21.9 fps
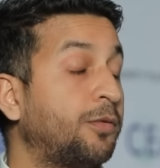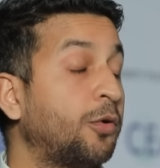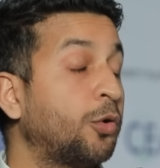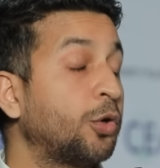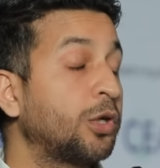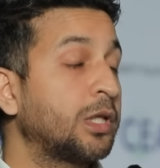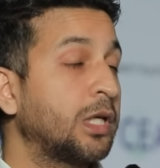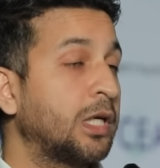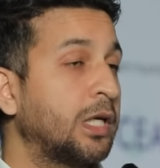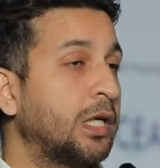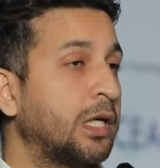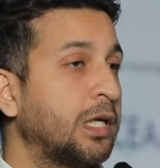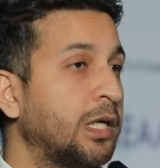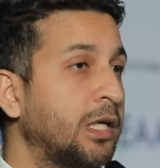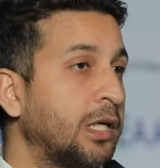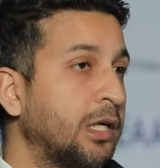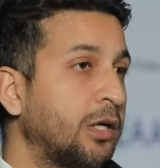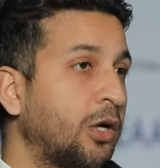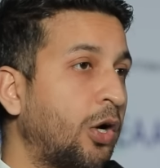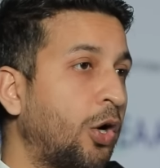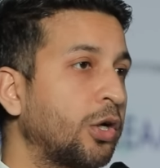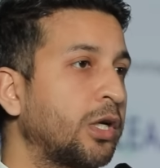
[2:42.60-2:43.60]

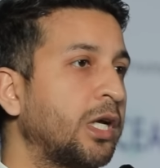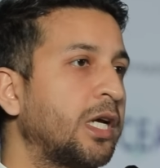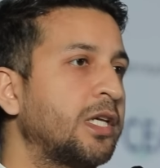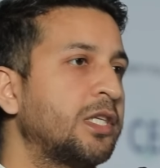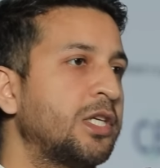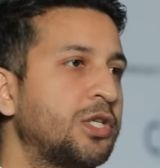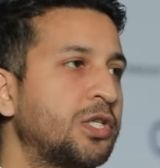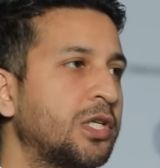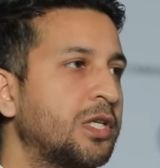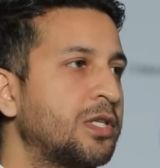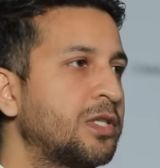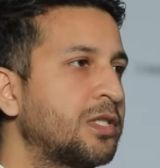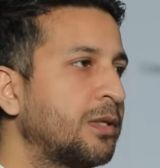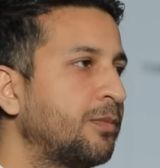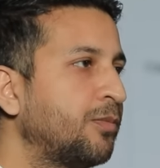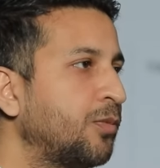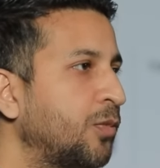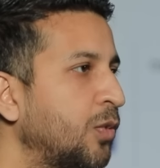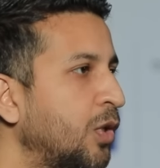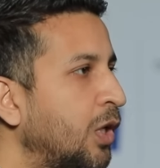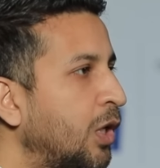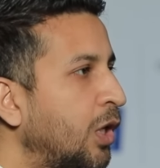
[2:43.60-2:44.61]
organizations,
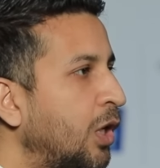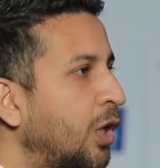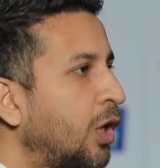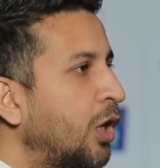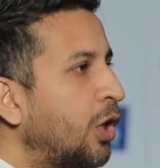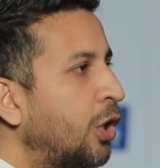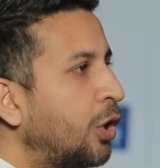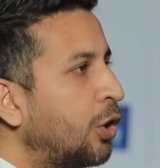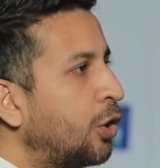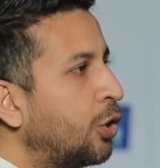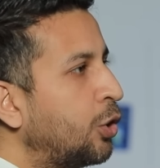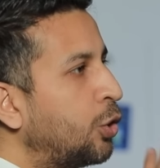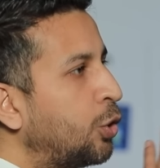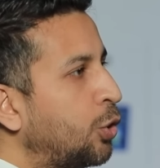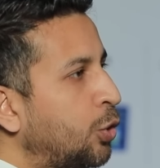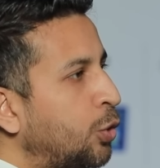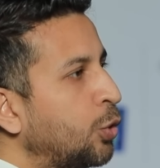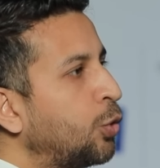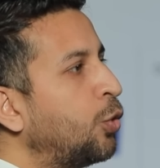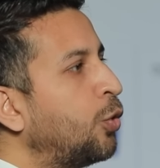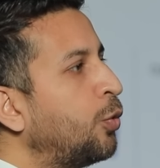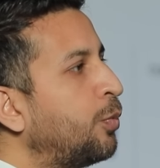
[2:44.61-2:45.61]

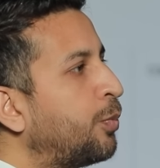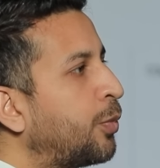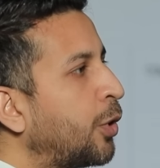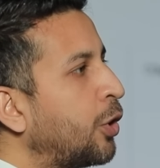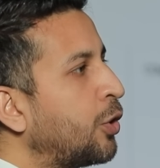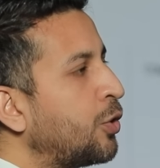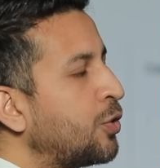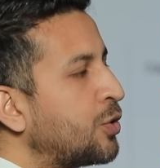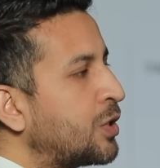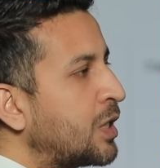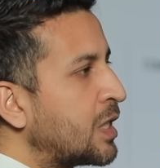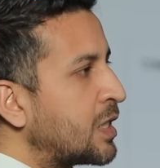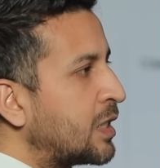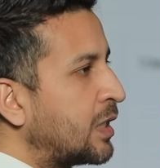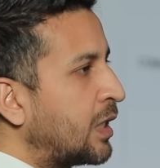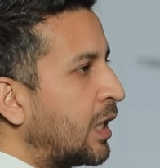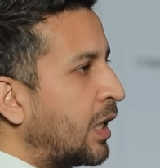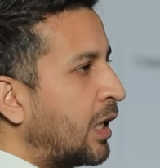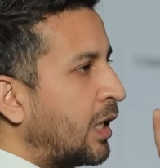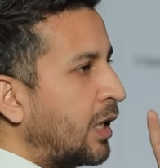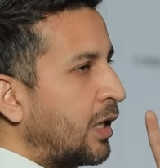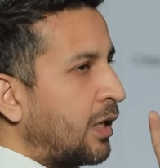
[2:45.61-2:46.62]
2 produces
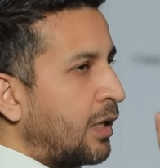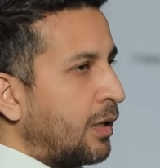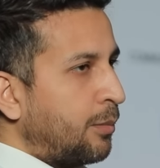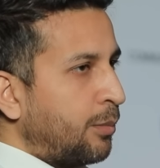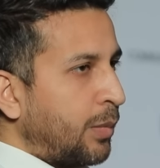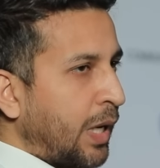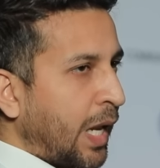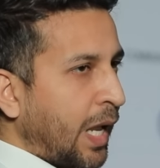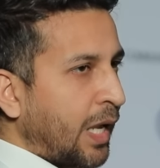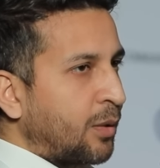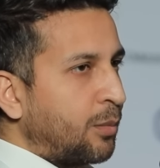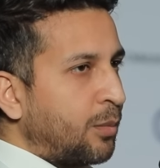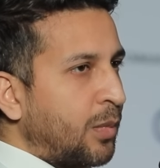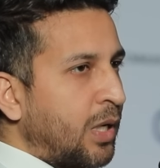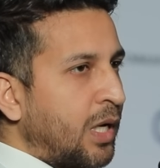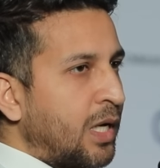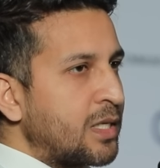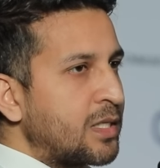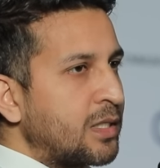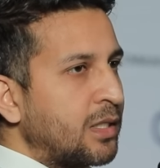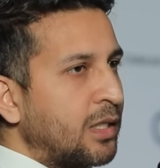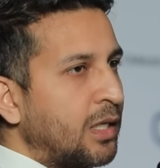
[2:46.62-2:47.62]
the black
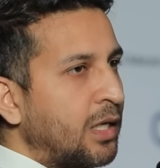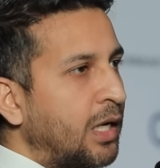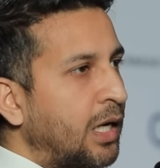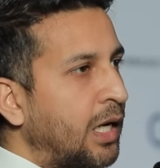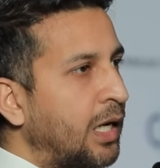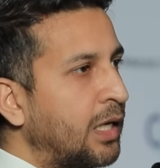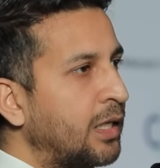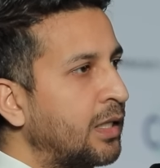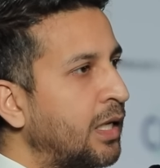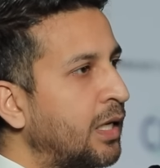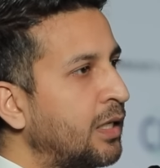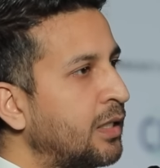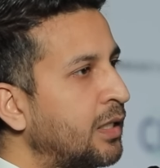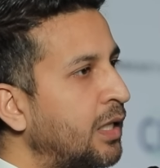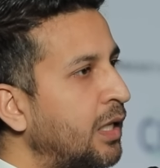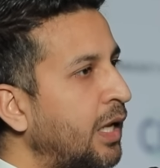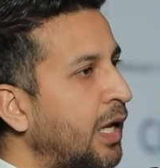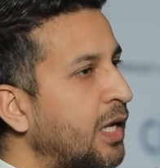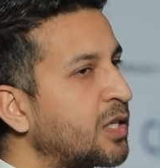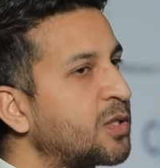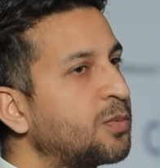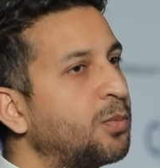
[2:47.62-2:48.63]
mass and then
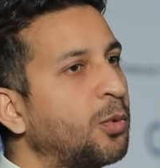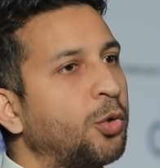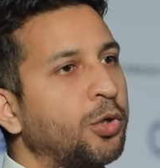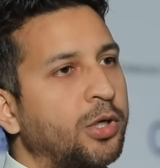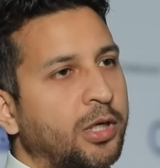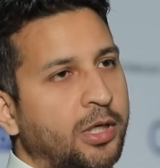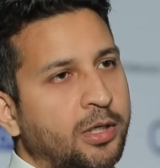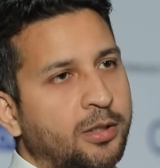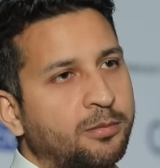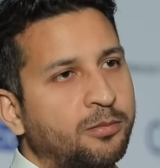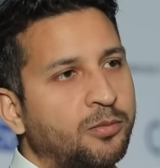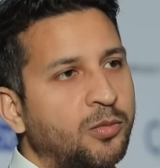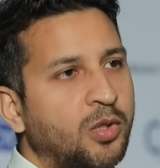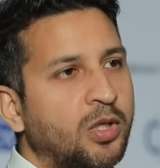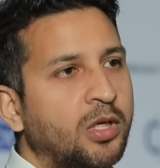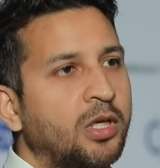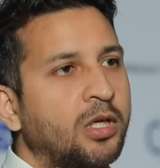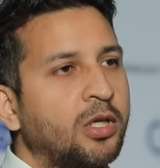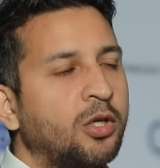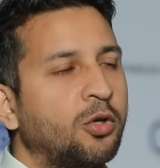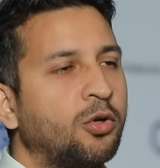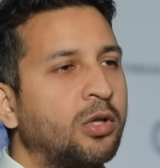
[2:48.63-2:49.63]
they export it.
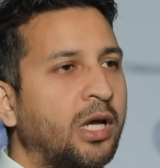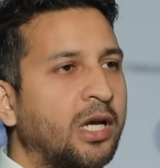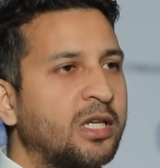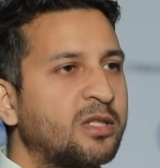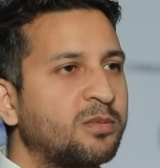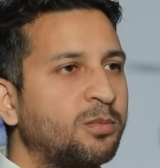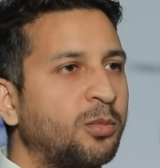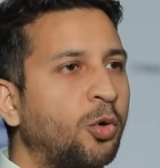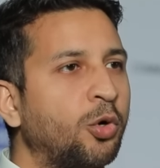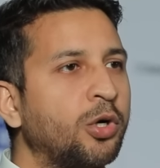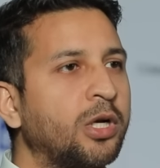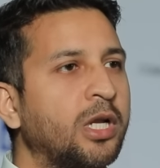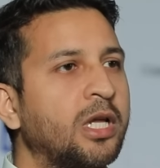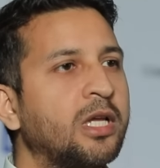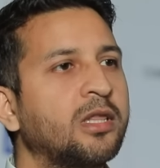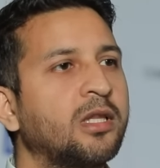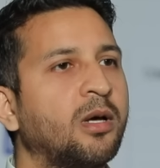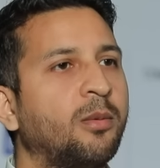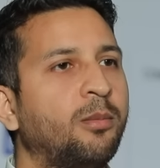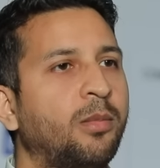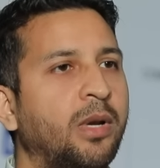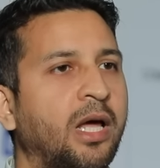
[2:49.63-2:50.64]
You know,
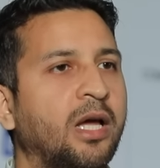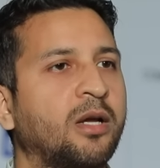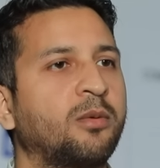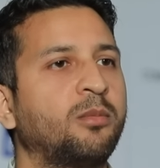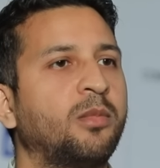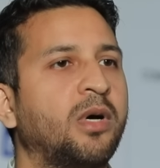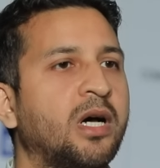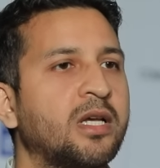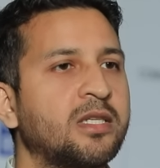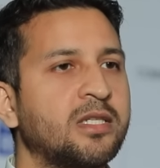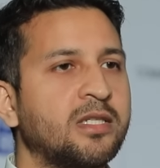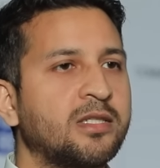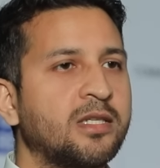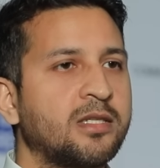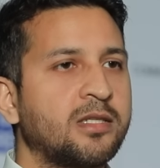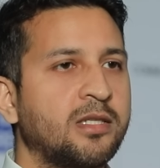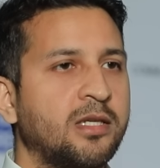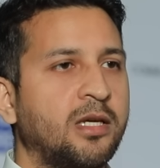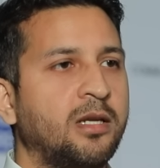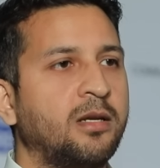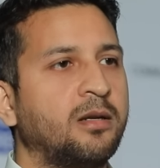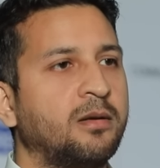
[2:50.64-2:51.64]
exporting the black mass is a
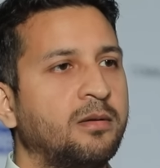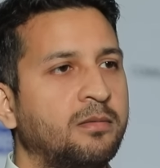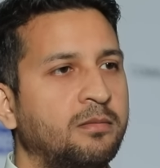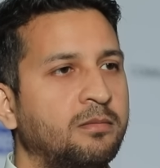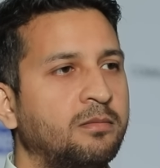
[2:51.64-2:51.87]
sin.